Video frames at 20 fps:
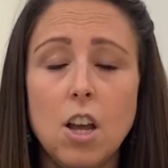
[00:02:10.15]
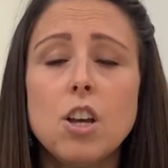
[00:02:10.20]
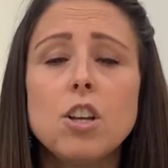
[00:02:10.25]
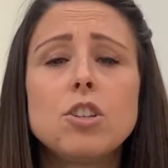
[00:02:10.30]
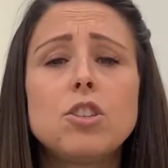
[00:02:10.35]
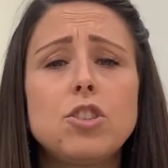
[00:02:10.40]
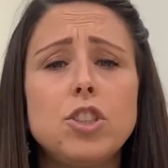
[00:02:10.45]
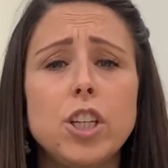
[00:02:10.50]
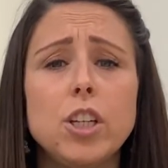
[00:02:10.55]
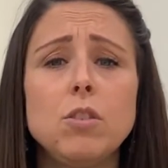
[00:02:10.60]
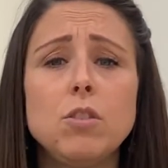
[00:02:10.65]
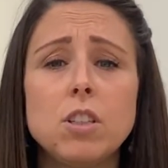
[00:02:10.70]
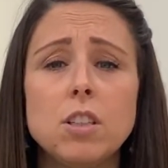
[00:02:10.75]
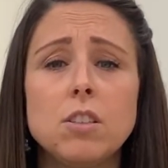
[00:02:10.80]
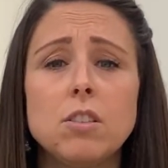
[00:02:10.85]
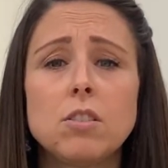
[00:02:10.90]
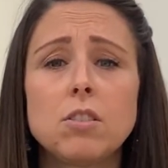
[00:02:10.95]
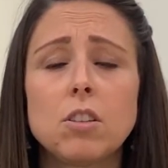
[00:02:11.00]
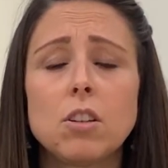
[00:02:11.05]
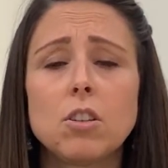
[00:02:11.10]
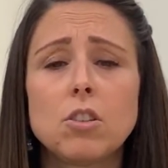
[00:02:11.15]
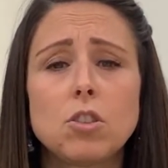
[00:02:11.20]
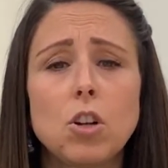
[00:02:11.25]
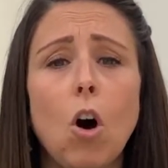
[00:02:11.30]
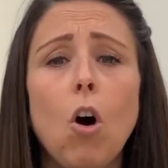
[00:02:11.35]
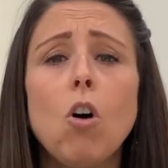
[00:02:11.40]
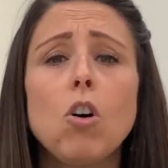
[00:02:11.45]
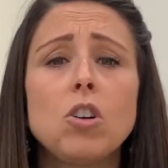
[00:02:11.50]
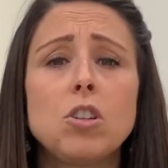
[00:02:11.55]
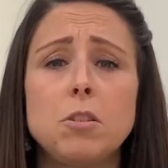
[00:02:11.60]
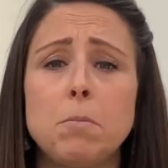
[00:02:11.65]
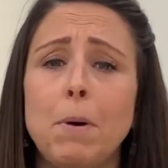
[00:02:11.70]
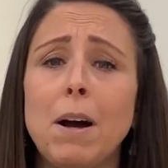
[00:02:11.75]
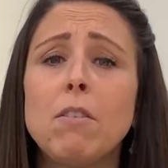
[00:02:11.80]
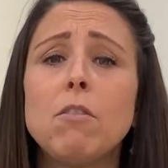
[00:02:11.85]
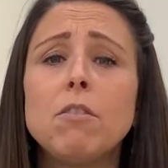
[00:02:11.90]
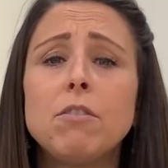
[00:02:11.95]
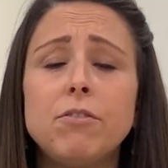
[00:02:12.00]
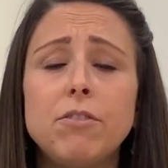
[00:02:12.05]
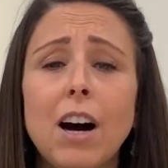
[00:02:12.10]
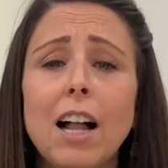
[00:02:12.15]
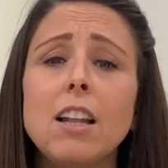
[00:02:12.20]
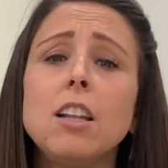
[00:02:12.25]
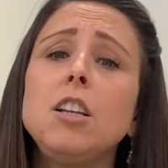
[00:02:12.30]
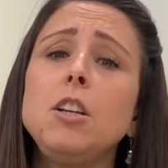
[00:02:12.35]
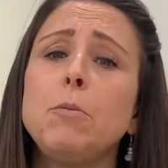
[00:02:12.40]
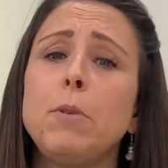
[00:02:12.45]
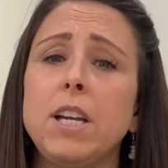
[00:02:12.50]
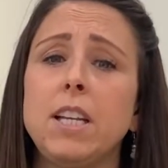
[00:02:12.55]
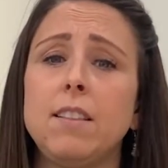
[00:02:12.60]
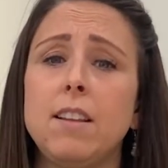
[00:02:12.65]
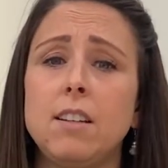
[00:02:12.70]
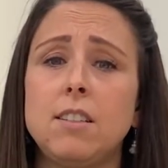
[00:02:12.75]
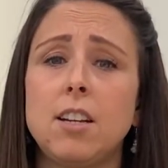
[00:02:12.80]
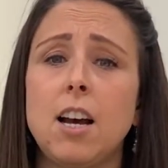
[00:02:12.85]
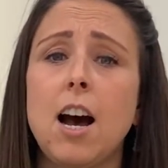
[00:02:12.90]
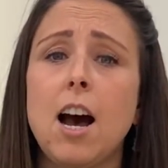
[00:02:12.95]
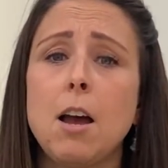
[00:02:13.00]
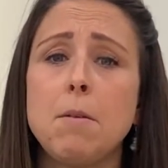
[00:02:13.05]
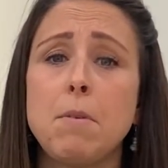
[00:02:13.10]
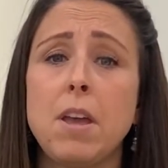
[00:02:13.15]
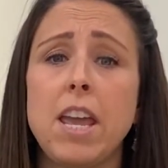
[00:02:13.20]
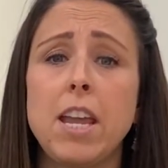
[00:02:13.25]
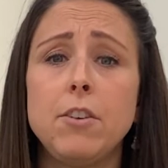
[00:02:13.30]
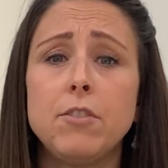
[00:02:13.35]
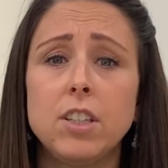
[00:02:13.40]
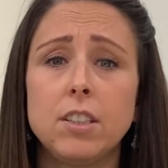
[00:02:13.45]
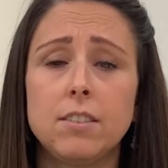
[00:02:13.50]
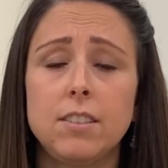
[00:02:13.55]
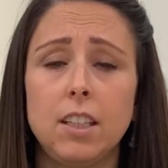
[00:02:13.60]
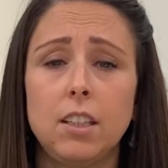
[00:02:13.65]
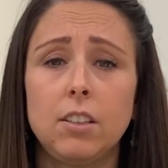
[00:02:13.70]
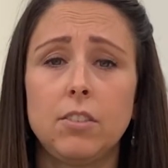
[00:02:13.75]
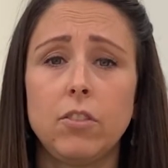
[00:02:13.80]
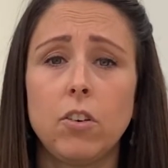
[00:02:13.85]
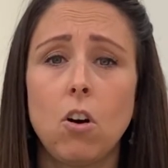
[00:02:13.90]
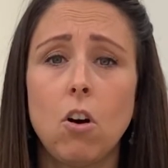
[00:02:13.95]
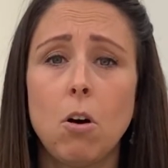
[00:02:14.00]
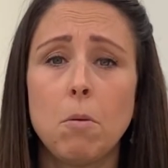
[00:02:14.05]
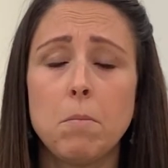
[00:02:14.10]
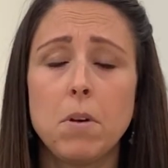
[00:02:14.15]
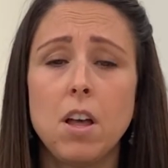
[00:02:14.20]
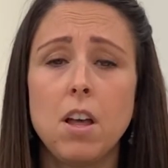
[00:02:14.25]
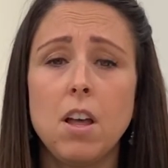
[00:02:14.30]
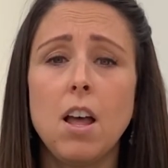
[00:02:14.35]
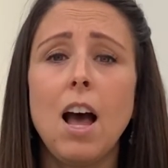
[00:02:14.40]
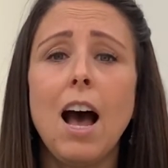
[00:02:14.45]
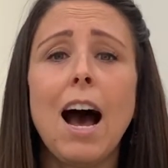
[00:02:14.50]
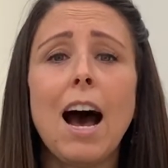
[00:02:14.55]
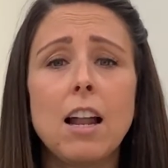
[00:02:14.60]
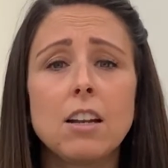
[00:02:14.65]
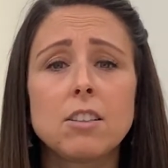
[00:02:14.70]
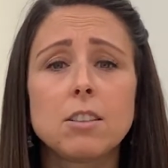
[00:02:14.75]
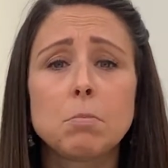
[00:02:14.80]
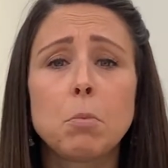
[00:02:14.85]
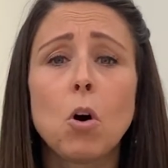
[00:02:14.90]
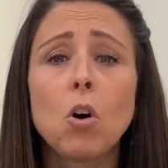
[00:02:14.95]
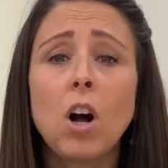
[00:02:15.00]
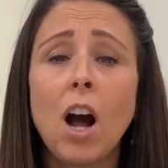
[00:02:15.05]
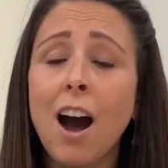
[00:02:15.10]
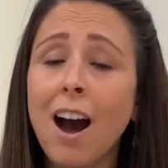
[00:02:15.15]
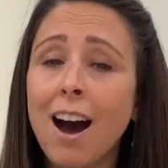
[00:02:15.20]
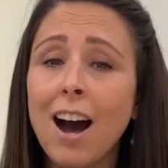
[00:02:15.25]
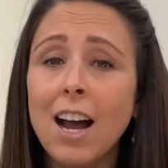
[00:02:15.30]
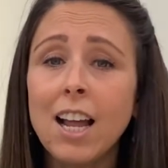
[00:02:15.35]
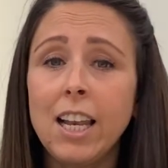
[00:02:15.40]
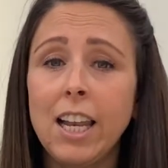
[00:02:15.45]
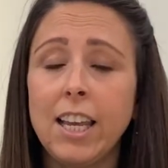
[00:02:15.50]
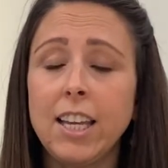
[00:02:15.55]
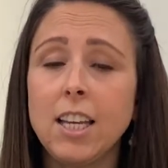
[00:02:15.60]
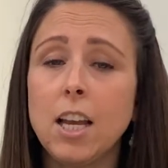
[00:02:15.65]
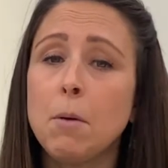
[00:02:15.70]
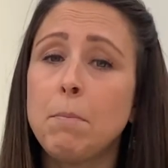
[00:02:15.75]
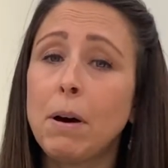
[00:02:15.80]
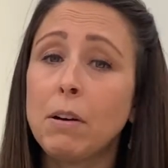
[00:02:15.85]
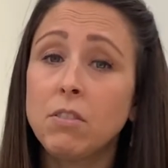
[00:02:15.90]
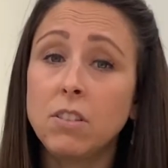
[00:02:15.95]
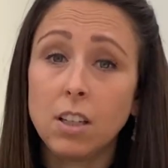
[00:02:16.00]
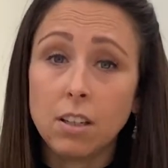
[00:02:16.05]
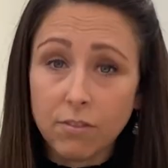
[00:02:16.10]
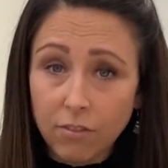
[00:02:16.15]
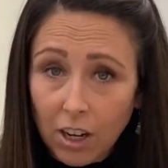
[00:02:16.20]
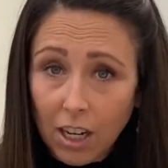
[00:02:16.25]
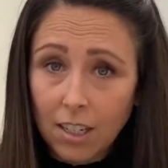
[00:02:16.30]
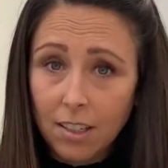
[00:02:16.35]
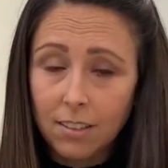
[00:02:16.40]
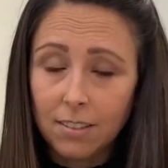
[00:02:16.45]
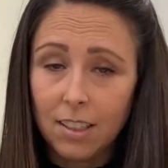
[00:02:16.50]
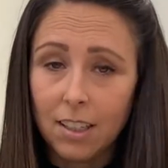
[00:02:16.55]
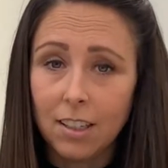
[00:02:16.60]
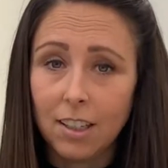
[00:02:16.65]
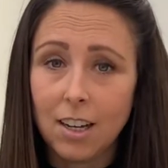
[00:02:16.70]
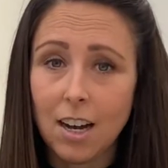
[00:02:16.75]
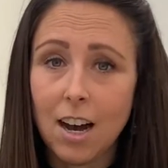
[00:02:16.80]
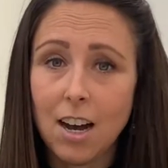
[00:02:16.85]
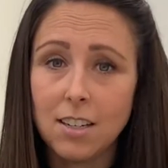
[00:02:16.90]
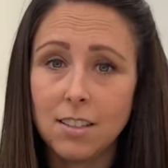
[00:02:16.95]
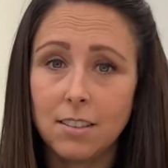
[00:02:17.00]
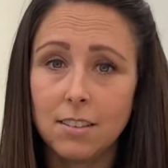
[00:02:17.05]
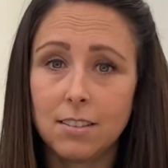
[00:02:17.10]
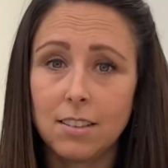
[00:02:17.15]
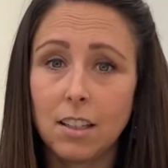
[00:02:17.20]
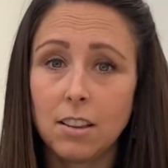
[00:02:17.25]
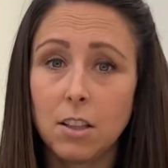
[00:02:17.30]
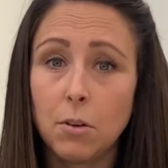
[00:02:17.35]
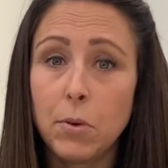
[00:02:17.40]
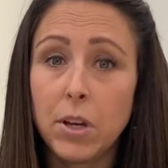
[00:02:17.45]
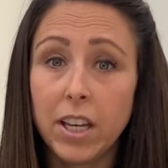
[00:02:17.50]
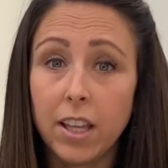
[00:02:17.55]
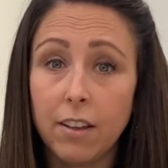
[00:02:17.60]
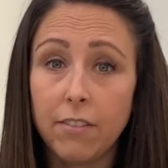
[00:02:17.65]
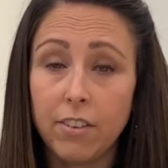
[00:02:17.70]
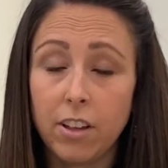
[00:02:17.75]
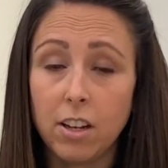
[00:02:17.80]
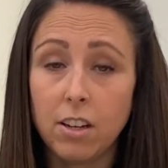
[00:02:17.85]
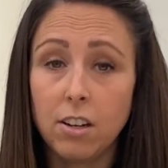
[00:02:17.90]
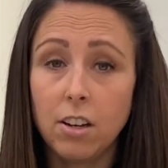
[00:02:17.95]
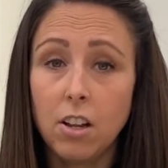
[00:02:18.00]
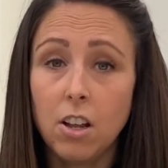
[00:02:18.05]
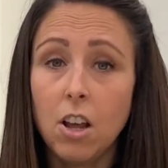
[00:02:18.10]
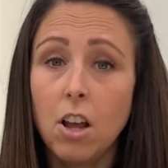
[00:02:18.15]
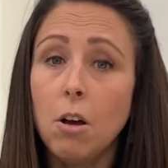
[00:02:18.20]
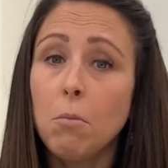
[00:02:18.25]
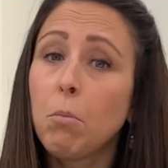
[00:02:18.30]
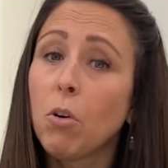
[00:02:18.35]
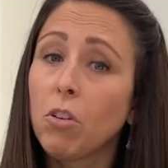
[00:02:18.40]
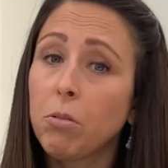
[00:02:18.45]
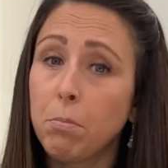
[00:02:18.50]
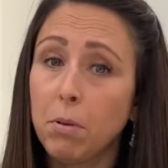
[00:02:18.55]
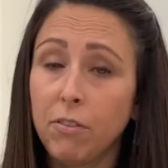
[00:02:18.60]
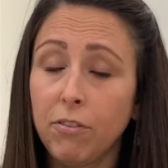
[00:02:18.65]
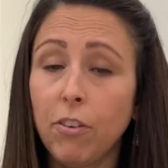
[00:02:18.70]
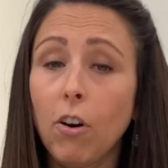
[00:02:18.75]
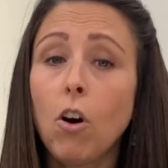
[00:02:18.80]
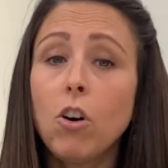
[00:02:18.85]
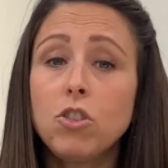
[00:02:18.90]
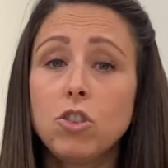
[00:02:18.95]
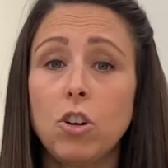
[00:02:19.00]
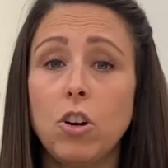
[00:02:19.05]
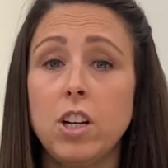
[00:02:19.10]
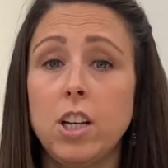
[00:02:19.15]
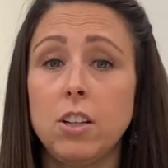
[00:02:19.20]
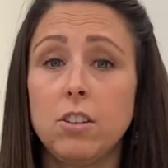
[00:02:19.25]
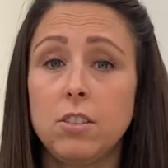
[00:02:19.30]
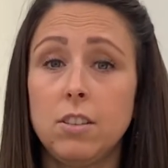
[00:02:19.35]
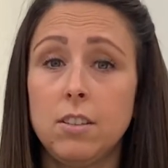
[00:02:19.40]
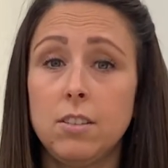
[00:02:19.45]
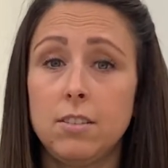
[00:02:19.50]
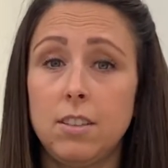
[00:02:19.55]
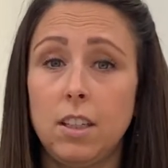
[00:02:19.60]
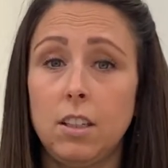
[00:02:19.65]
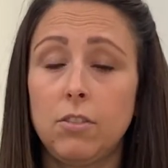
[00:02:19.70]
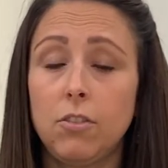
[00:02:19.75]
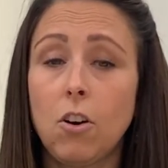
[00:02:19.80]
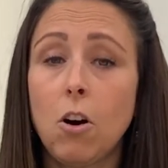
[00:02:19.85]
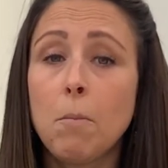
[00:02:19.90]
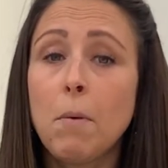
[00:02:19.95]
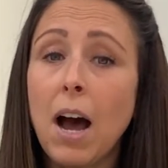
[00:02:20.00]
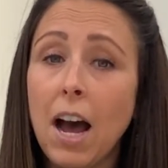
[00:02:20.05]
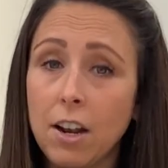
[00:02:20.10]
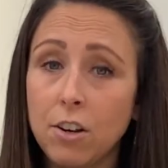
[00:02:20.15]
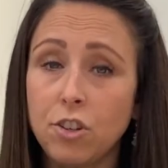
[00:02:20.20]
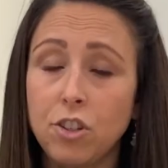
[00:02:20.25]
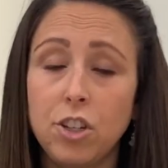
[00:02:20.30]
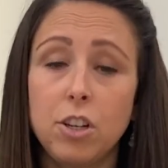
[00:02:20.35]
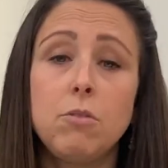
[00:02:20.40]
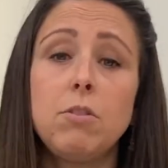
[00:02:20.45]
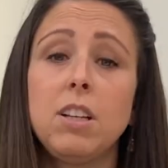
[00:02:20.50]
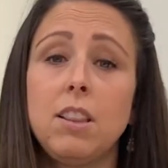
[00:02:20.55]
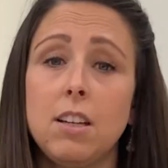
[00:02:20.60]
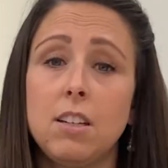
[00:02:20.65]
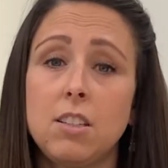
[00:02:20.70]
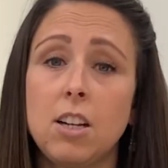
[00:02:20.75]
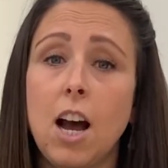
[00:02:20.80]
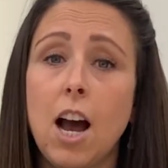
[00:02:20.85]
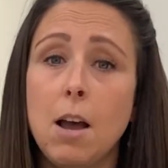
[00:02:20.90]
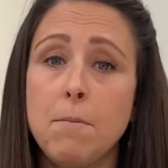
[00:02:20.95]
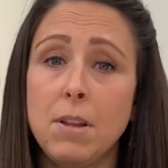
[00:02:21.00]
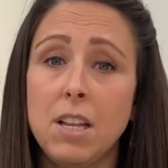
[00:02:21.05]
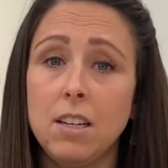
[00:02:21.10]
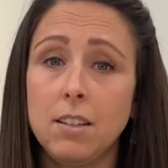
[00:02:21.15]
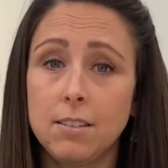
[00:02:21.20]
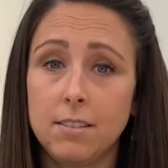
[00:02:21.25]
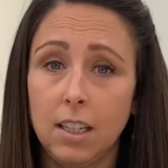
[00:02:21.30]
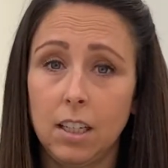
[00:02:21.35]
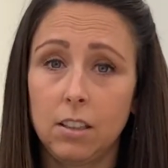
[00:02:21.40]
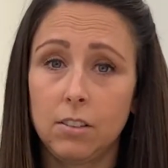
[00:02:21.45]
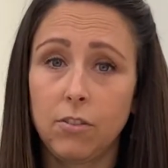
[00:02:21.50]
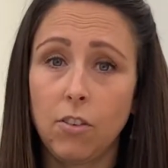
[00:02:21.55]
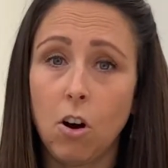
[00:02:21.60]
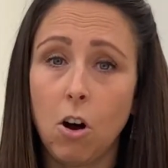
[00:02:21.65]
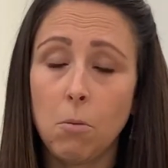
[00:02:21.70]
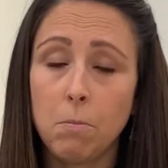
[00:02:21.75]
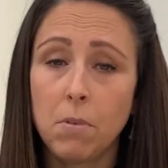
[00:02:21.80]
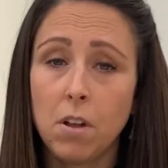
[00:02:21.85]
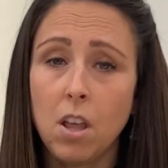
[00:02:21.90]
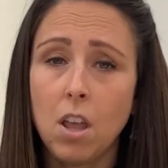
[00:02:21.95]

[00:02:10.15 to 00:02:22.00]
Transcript: Students talked about valuing their time here at Sixth Form and spoke highly about the advice and guidance that they were given both before joining us in Sixth Form and during their time in Sixth Form.